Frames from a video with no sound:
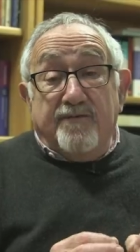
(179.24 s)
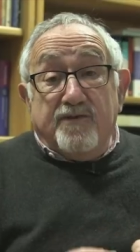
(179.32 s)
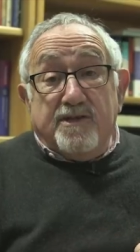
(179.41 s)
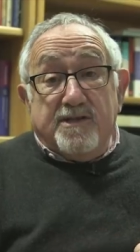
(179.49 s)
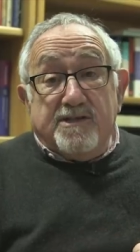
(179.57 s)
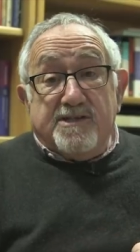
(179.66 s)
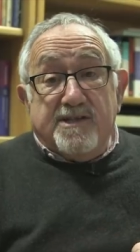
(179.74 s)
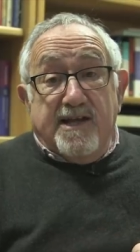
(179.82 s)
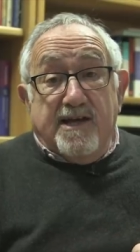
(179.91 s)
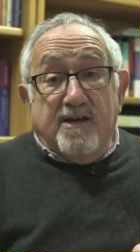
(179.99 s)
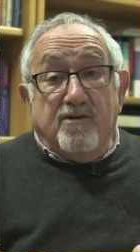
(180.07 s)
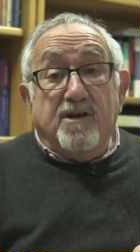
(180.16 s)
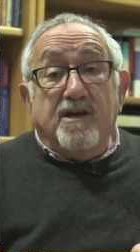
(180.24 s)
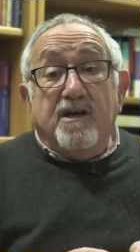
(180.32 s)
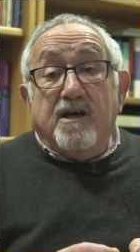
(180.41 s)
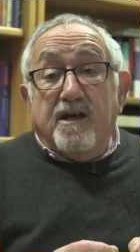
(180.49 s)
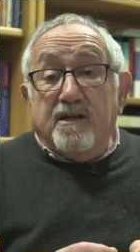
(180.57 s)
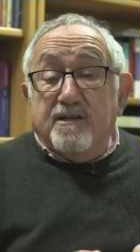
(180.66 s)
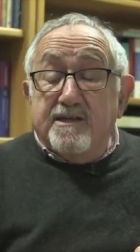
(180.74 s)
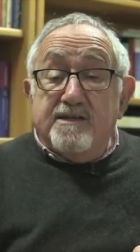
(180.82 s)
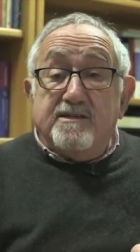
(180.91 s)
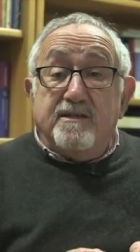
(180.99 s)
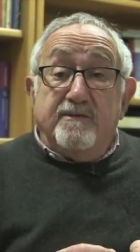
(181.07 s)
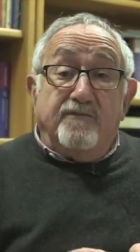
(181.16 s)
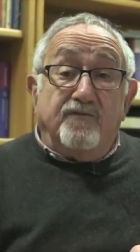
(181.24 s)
evidence now, at least in